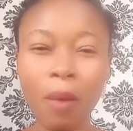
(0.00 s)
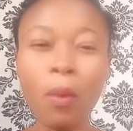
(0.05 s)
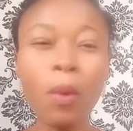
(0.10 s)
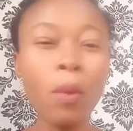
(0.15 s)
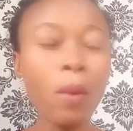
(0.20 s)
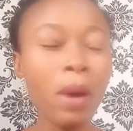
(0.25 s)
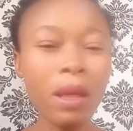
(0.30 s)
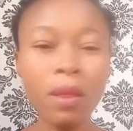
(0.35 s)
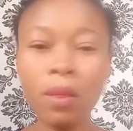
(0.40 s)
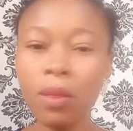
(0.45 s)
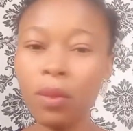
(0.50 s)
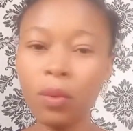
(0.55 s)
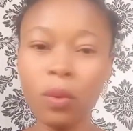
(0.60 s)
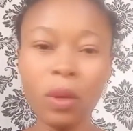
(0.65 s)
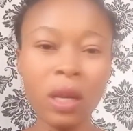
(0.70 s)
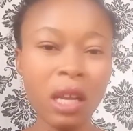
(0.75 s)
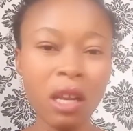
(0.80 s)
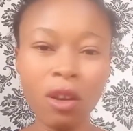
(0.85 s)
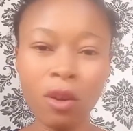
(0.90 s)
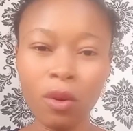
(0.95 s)
went
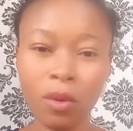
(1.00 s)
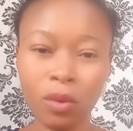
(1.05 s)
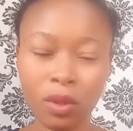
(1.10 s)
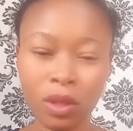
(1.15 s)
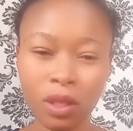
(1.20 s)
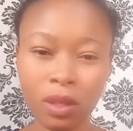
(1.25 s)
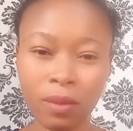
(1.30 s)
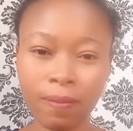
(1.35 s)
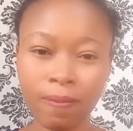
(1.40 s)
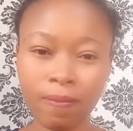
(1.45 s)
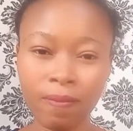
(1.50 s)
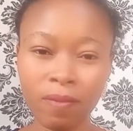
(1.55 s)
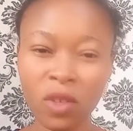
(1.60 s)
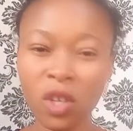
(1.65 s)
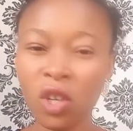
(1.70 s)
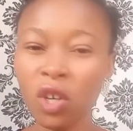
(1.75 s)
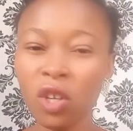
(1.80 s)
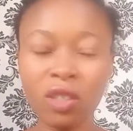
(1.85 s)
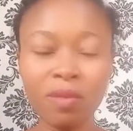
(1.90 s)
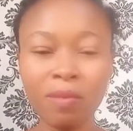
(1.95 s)
through a lot
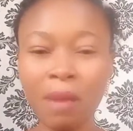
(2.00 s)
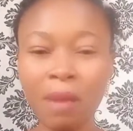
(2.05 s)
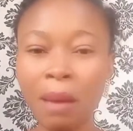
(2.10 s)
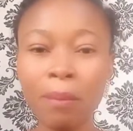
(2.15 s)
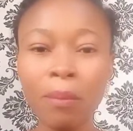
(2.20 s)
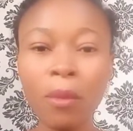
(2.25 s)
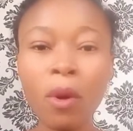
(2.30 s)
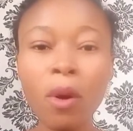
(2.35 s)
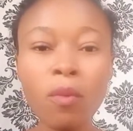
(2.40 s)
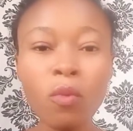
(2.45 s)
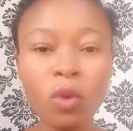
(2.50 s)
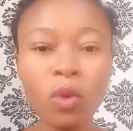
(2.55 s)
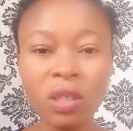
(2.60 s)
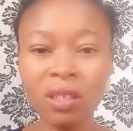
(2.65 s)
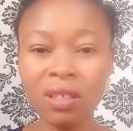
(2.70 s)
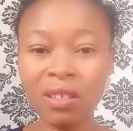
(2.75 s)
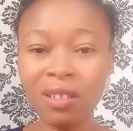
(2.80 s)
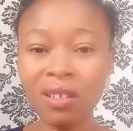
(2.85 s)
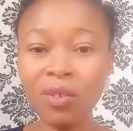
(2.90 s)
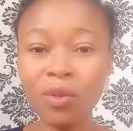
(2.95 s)
because my mom
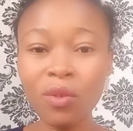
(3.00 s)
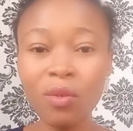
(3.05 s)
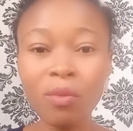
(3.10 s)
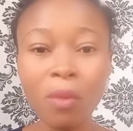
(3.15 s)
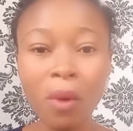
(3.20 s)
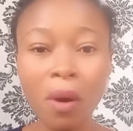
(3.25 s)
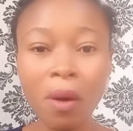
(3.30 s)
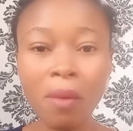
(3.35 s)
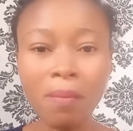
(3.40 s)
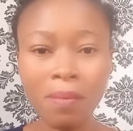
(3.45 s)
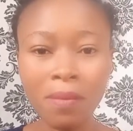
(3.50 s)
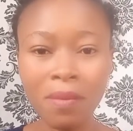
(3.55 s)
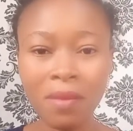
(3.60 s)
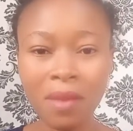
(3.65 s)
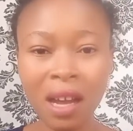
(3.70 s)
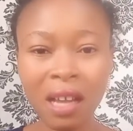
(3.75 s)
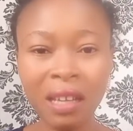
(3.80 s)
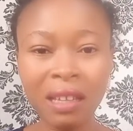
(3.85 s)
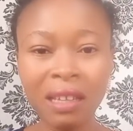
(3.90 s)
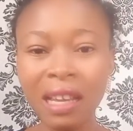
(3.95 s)
was a single mom
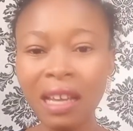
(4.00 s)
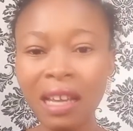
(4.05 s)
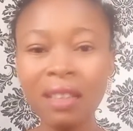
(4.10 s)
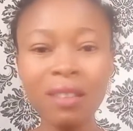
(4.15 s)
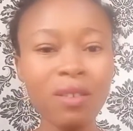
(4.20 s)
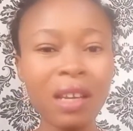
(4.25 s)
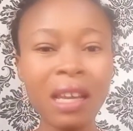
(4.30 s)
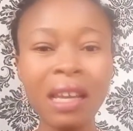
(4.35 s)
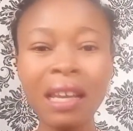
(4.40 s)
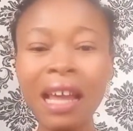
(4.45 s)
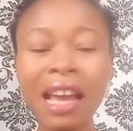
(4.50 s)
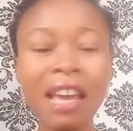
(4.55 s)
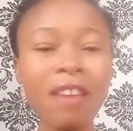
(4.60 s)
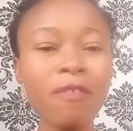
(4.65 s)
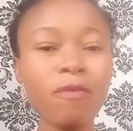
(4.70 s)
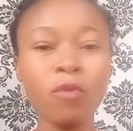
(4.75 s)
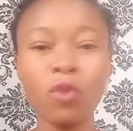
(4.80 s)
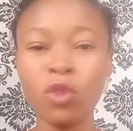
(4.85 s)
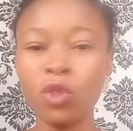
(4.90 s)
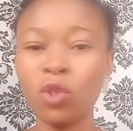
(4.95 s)
and then
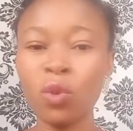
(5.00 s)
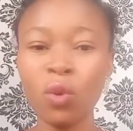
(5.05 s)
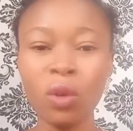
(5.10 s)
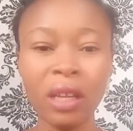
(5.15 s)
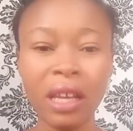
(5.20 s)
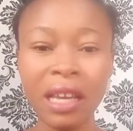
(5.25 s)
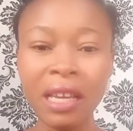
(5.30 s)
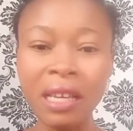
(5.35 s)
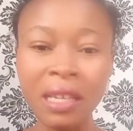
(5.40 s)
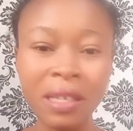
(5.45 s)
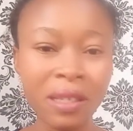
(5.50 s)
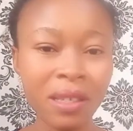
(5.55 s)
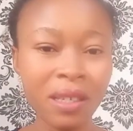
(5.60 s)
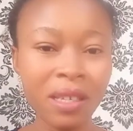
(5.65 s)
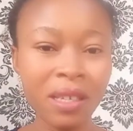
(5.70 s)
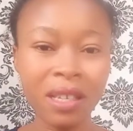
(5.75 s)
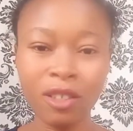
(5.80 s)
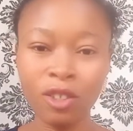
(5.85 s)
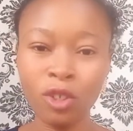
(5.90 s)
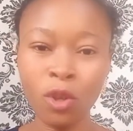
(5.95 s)
life was not
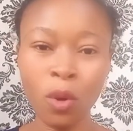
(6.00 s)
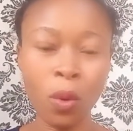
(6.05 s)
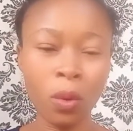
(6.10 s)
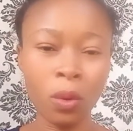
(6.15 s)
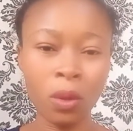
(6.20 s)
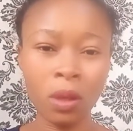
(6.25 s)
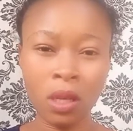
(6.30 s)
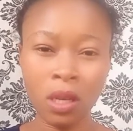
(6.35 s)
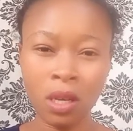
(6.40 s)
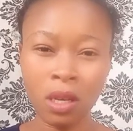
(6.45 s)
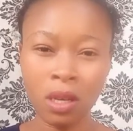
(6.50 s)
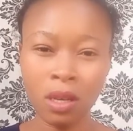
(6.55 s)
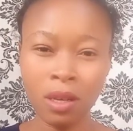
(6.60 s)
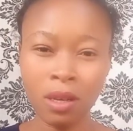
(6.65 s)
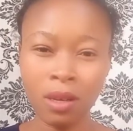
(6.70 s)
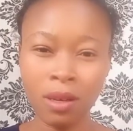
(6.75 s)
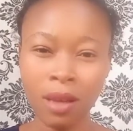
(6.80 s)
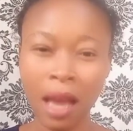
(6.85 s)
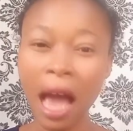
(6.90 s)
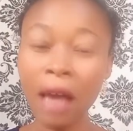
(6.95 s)
easy at all.
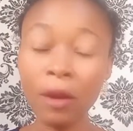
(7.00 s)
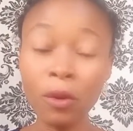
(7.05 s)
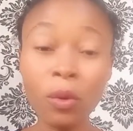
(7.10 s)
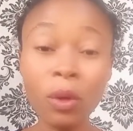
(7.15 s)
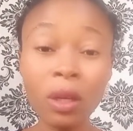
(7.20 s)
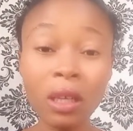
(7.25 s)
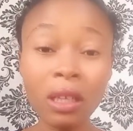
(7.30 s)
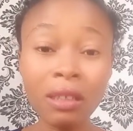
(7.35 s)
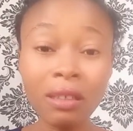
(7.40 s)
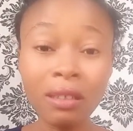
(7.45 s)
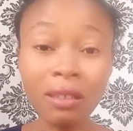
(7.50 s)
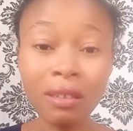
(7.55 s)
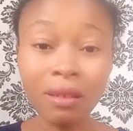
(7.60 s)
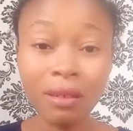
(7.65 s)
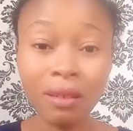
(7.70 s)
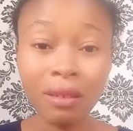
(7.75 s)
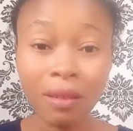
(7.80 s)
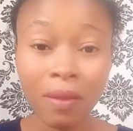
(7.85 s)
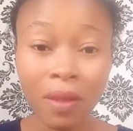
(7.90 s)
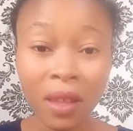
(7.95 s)
Are you
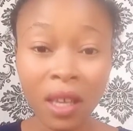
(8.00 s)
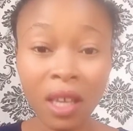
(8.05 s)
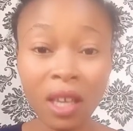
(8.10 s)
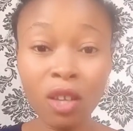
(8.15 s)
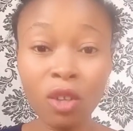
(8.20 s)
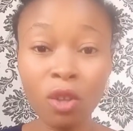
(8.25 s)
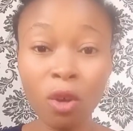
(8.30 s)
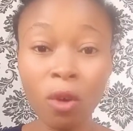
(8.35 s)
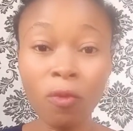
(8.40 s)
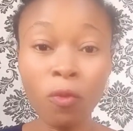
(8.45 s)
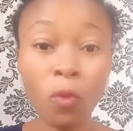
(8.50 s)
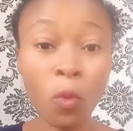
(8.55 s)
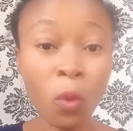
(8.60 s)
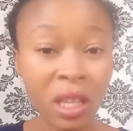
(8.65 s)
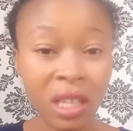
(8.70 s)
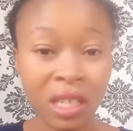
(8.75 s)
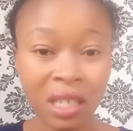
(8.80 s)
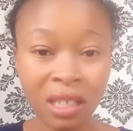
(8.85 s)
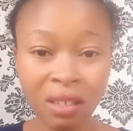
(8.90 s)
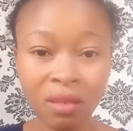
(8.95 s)
thinking of
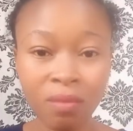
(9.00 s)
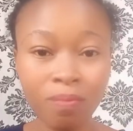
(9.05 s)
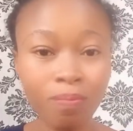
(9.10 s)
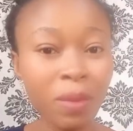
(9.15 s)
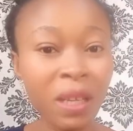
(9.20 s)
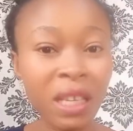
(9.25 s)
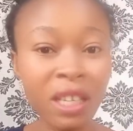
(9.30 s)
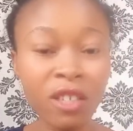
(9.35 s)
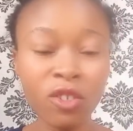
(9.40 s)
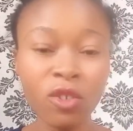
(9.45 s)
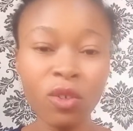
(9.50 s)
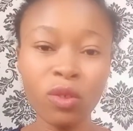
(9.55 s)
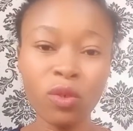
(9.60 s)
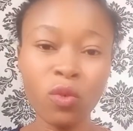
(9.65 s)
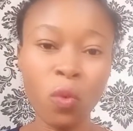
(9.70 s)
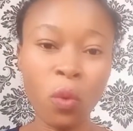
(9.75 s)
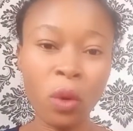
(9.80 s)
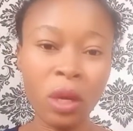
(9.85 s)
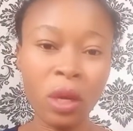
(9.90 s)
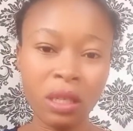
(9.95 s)
quitting? Please
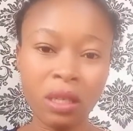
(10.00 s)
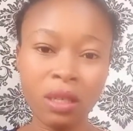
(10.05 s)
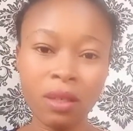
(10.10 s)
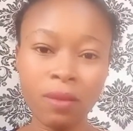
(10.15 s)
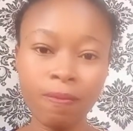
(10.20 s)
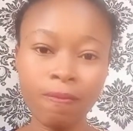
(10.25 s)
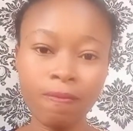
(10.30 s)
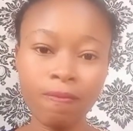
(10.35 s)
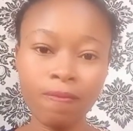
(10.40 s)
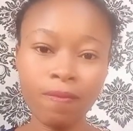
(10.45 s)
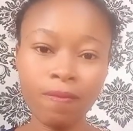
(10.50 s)
don't quit.